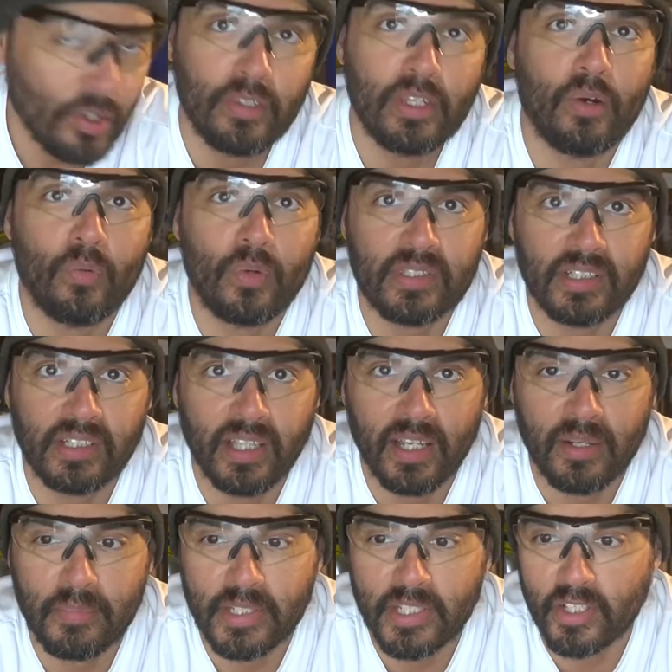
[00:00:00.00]
that wasn't a lot
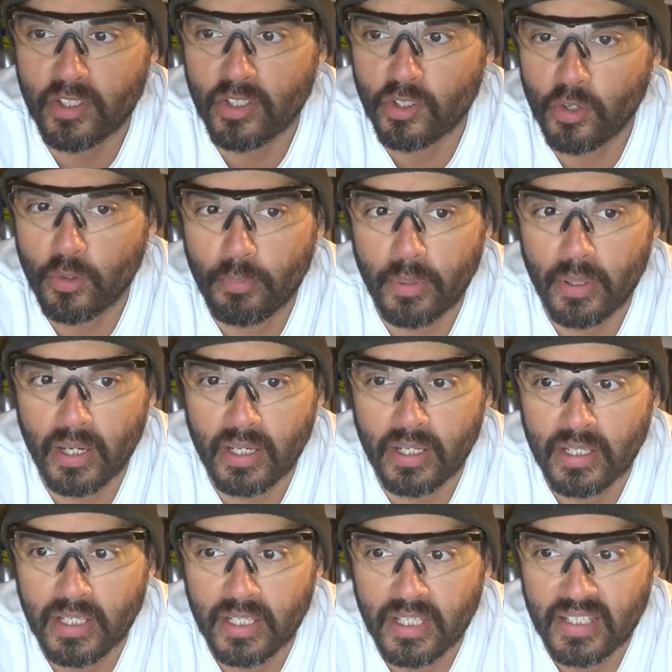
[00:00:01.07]
of material, but